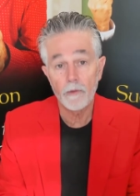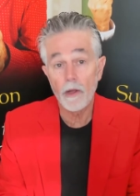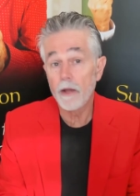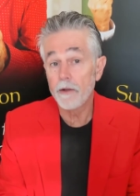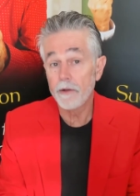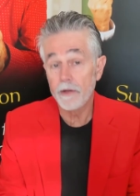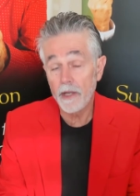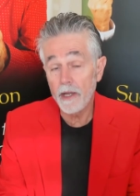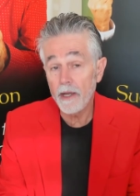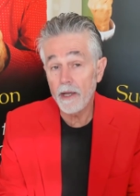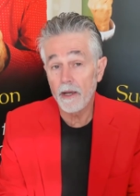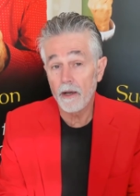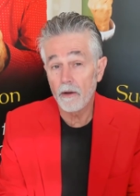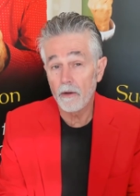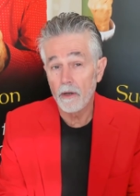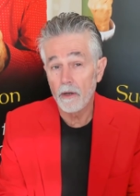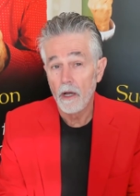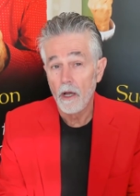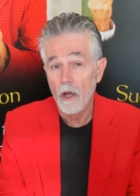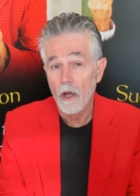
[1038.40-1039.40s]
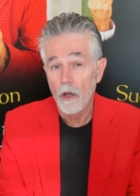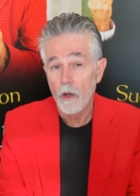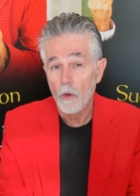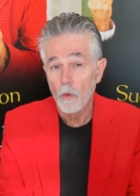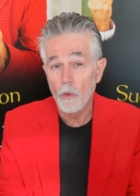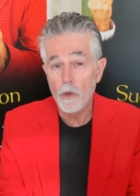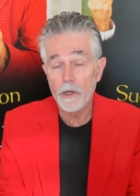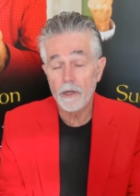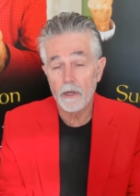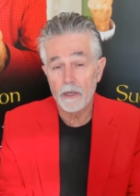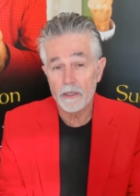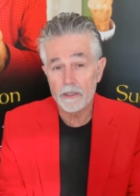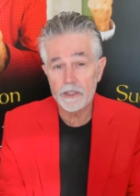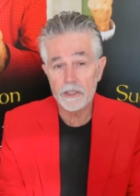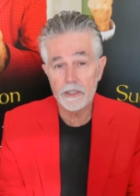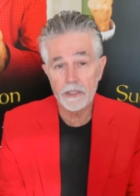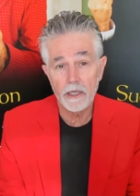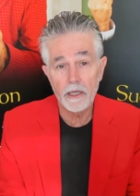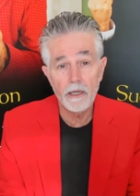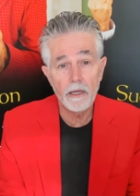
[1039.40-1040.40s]
And now, when I
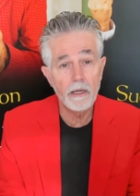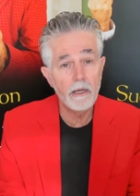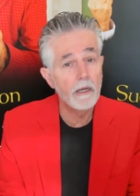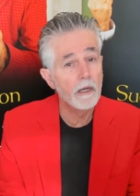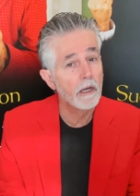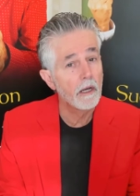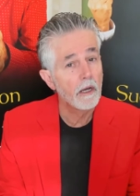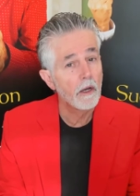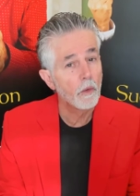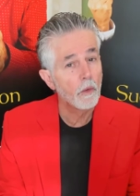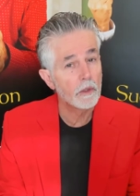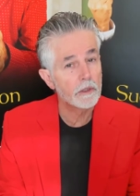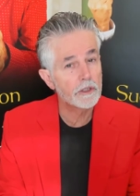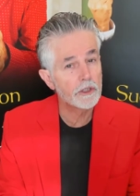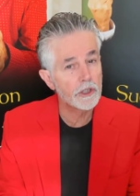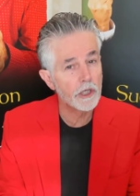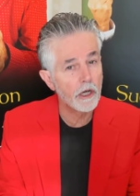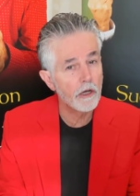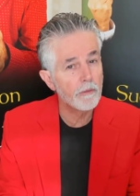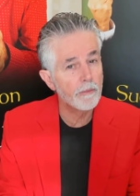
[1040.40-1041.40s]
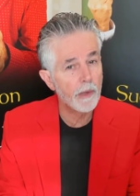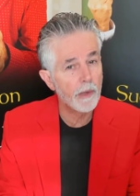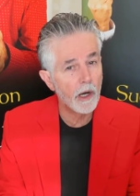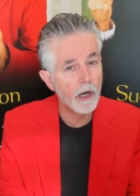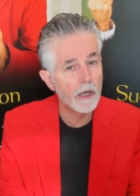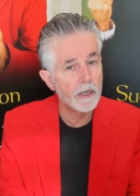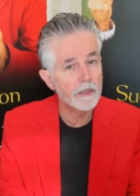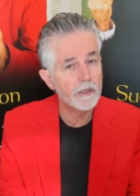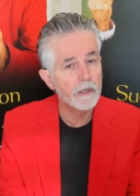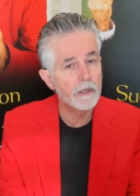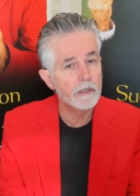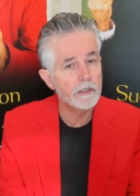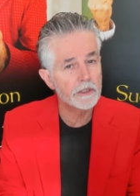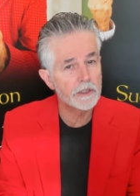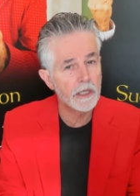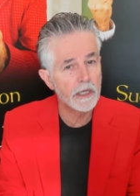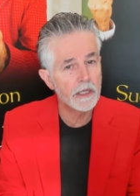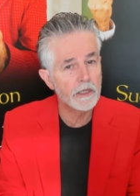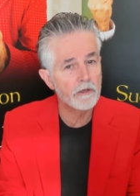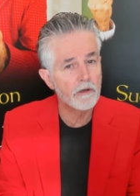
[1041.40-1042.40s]
see what Joe Biden has
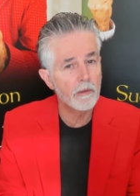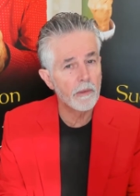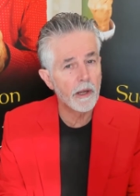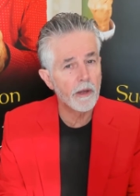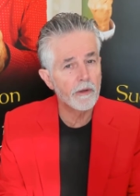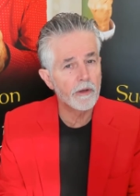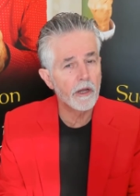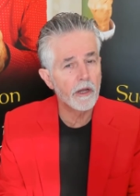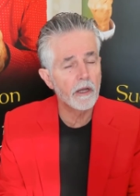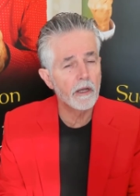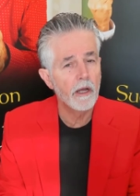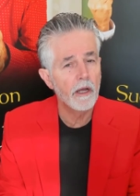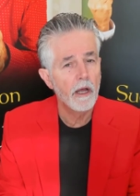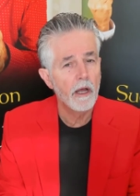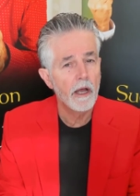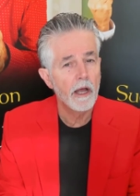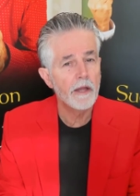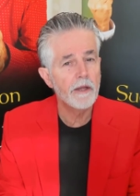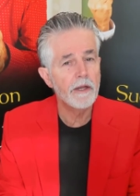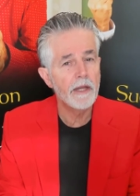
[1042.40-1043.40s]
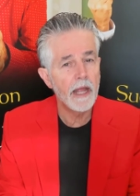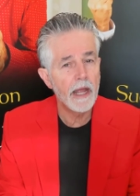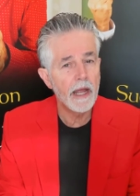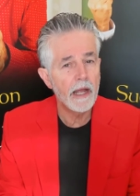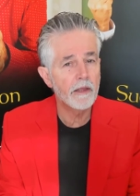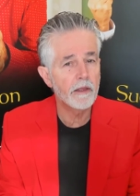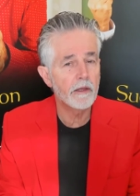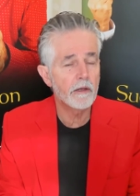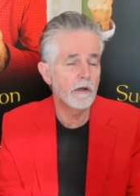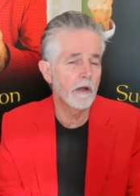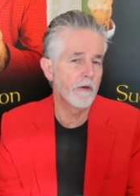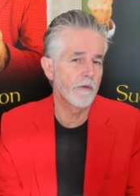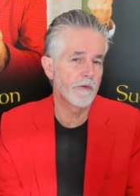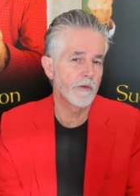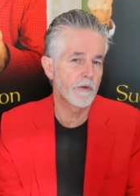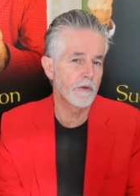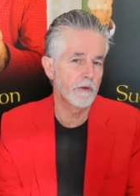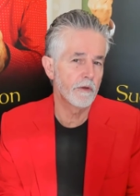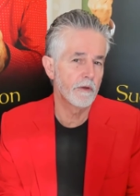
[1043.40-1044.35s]
done to America, and now that